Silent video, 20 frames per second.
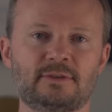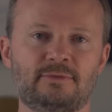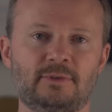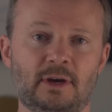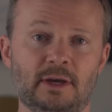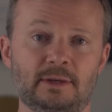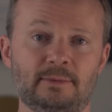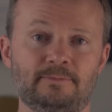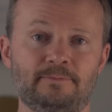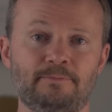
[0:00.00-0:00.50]

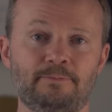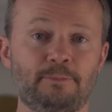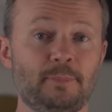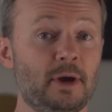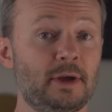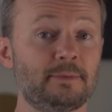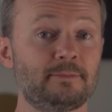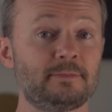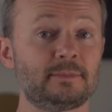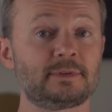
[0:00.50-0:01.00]
fun.
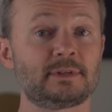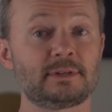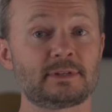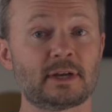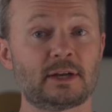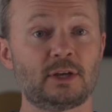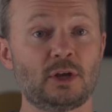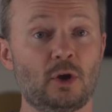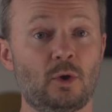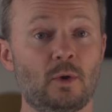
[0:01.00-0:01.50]
But since I
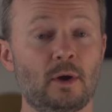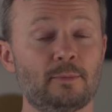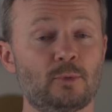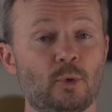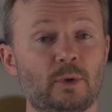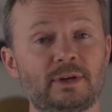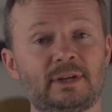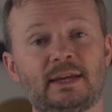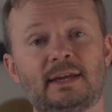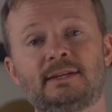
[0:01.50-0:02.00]
know I'm
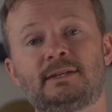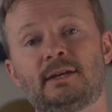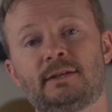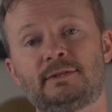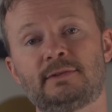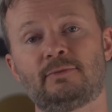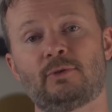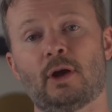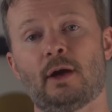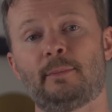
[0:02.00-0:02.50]
going to get tons
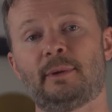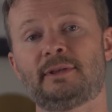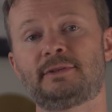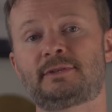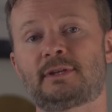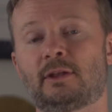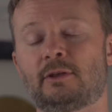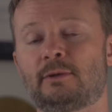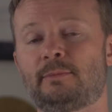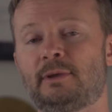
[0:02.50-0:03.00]
of comments
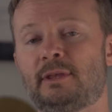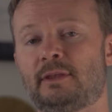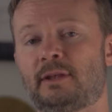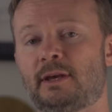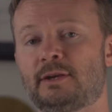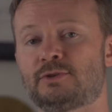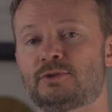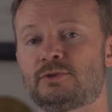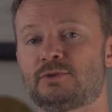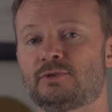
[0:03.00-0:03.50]
telling me that
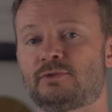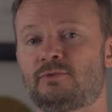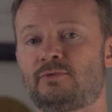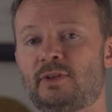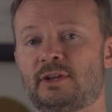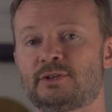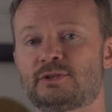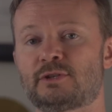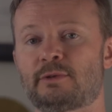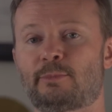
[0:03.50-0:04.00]
I should just
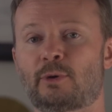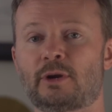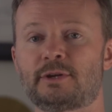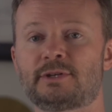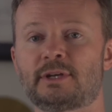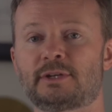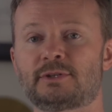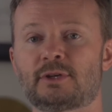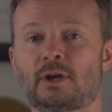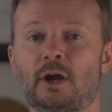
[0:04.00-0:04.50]
finish the
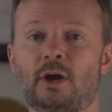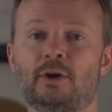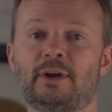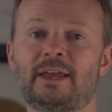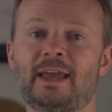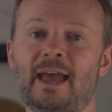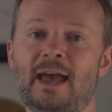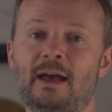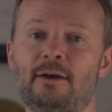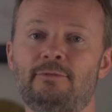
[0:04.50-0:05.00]
projects I already
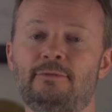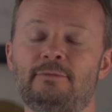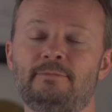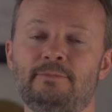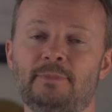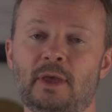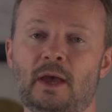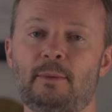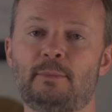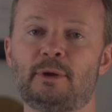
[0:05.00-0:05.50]
have,
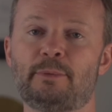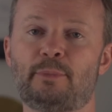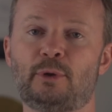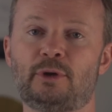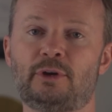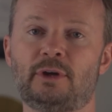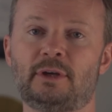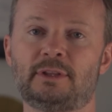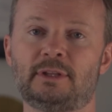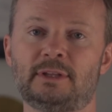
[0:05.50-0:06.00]
I'm going to put
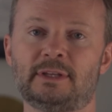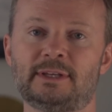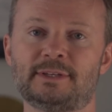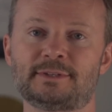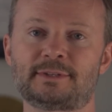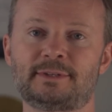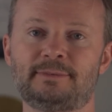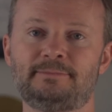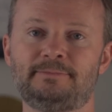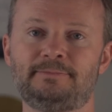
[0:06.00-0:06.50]
it on the
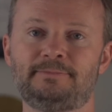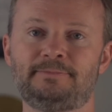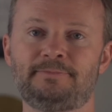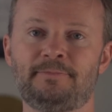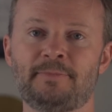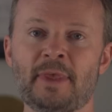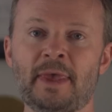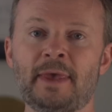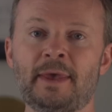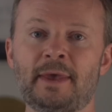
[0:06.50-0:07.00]
list.
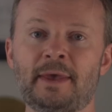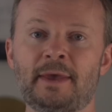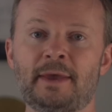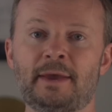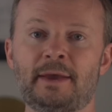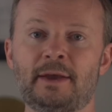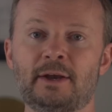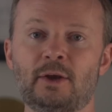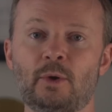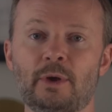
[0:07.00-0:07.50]

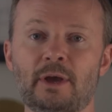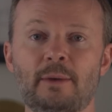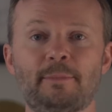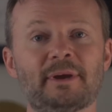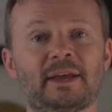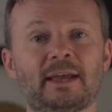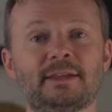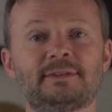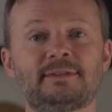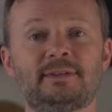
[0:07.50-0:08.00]
Going up
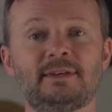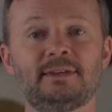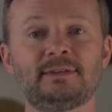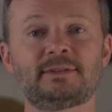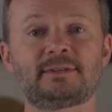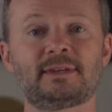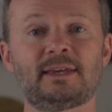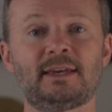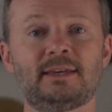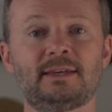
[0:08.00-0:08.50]
against
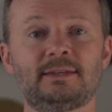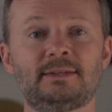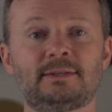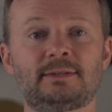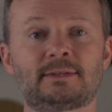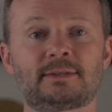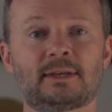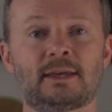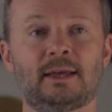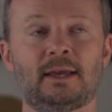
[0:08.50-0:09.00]
this
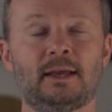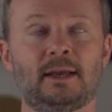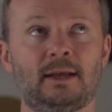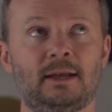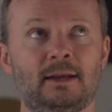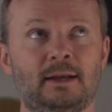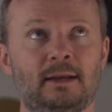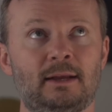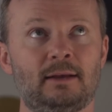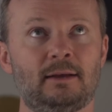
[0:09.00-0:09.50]
is,
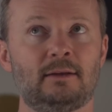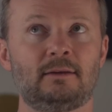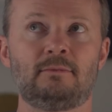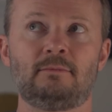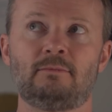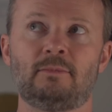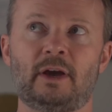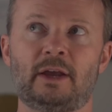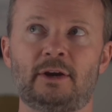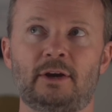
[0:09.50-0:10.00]

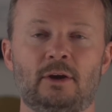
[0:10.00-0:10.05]
I don't